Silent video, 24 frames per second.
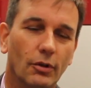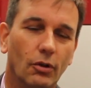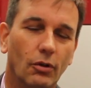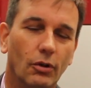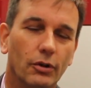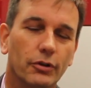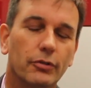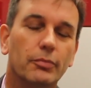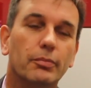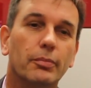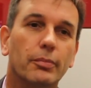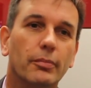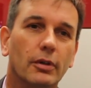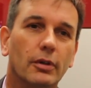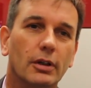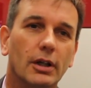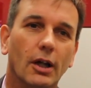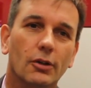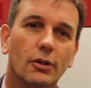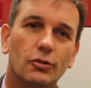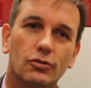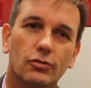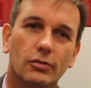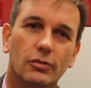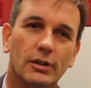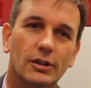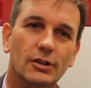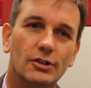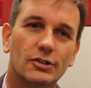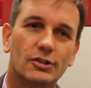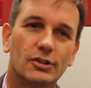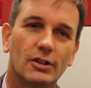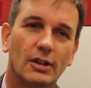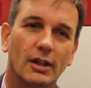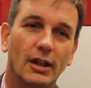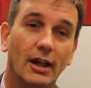odd
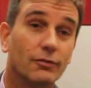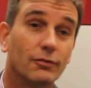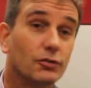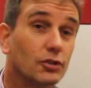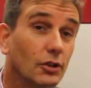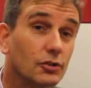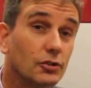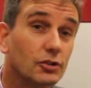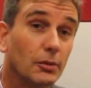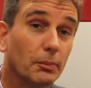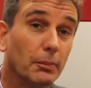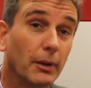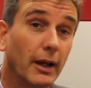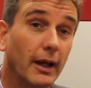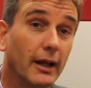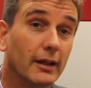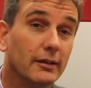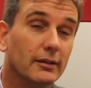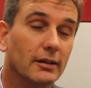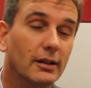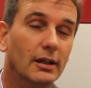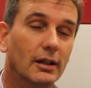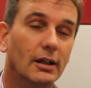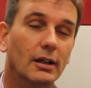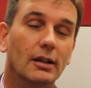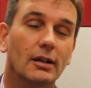countries have such a plan.